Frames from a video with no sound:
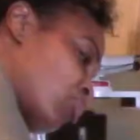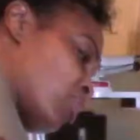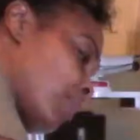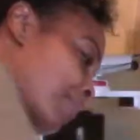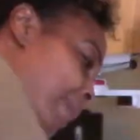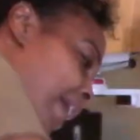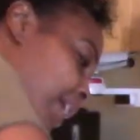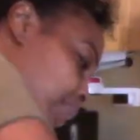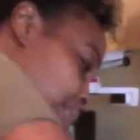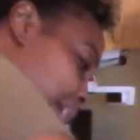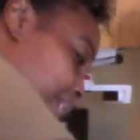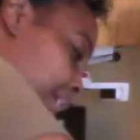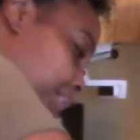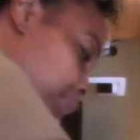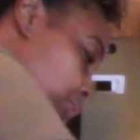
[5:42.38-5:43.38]
back of I
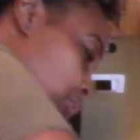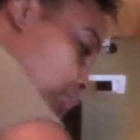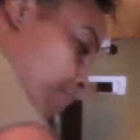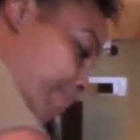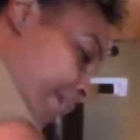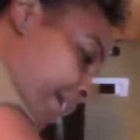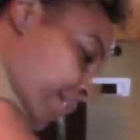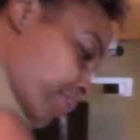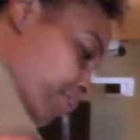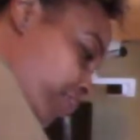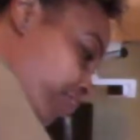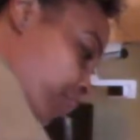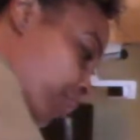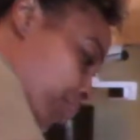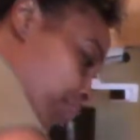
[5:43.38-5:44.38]
like to use the back of the
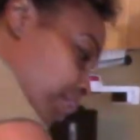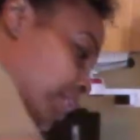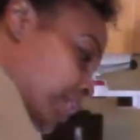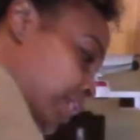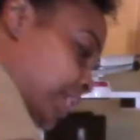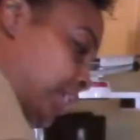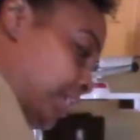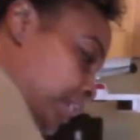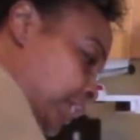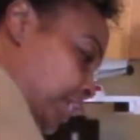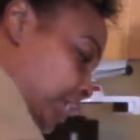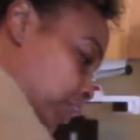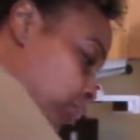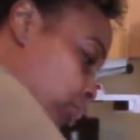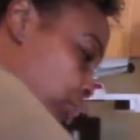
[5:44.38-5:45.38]
fork
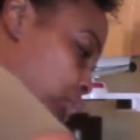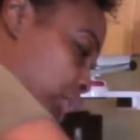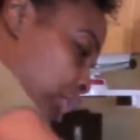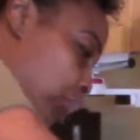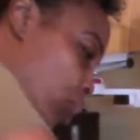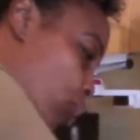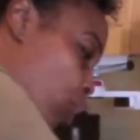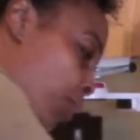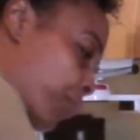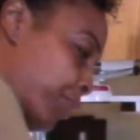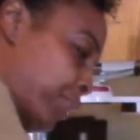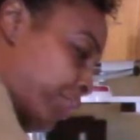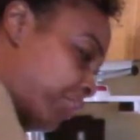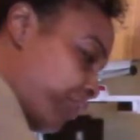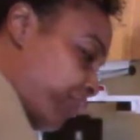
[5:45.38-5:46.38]
so you can incorporate
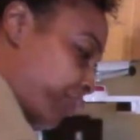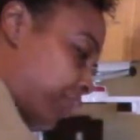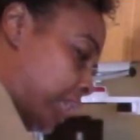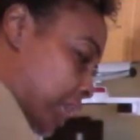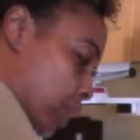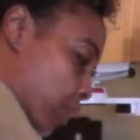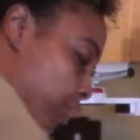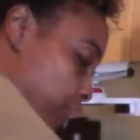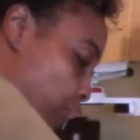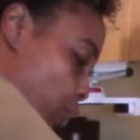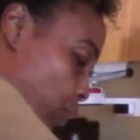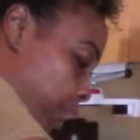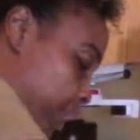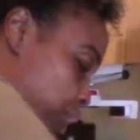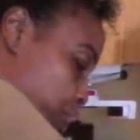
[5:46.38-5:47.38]
the flour and the
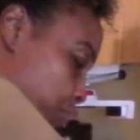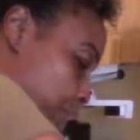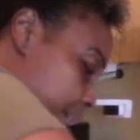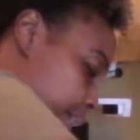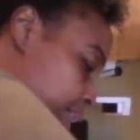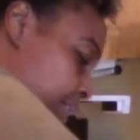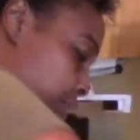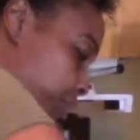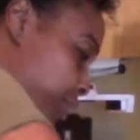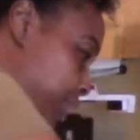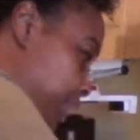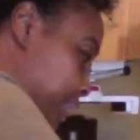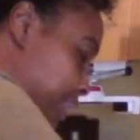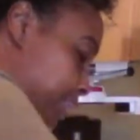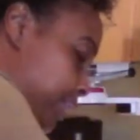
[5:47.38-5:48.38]
wet and dry
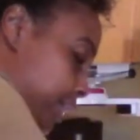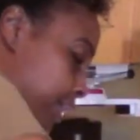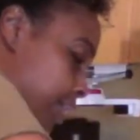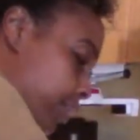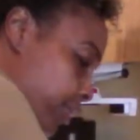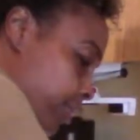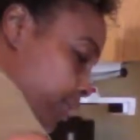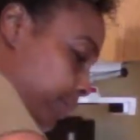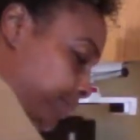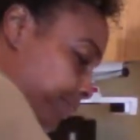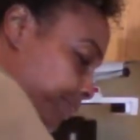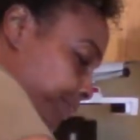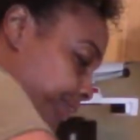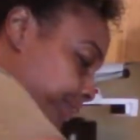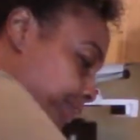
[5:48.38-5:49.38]
ingredients together.
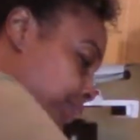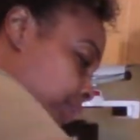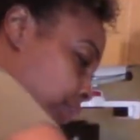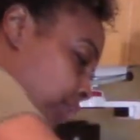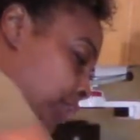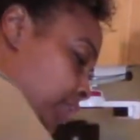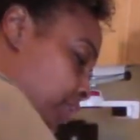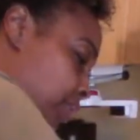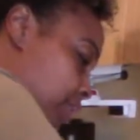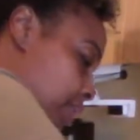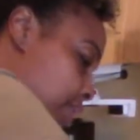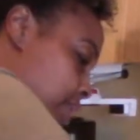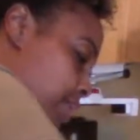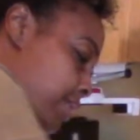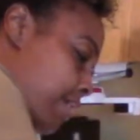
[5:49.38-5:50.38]

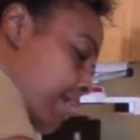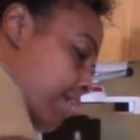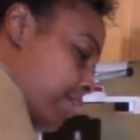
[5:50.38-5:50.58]
Yeah.